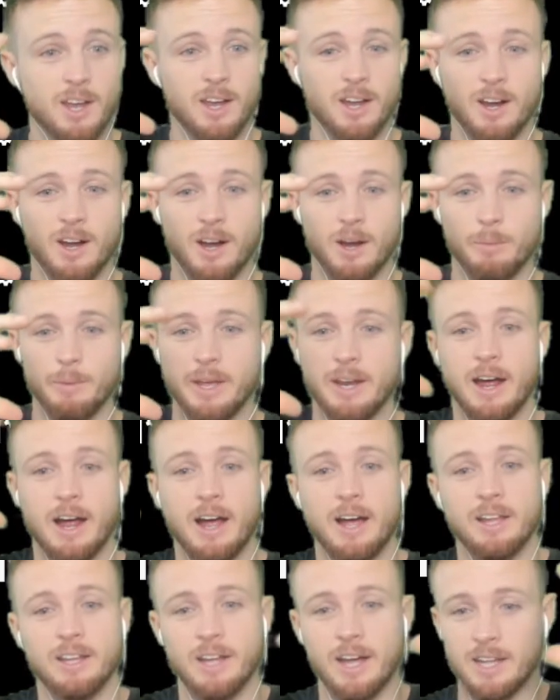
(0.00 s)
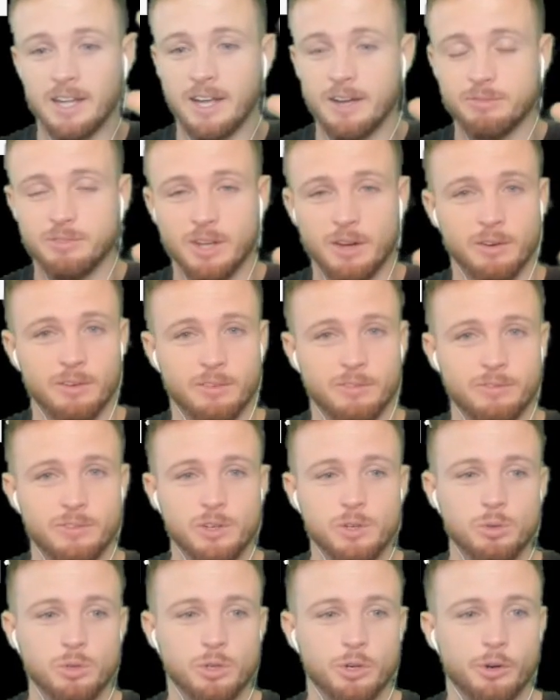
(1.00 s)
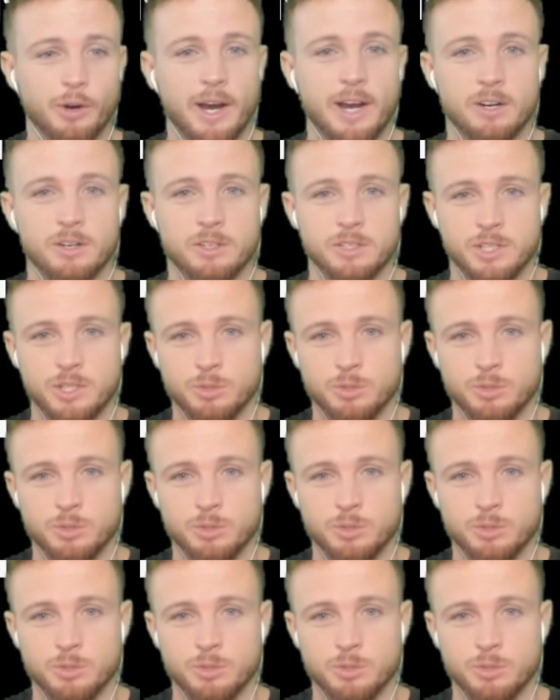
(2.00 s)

And I left out a few creators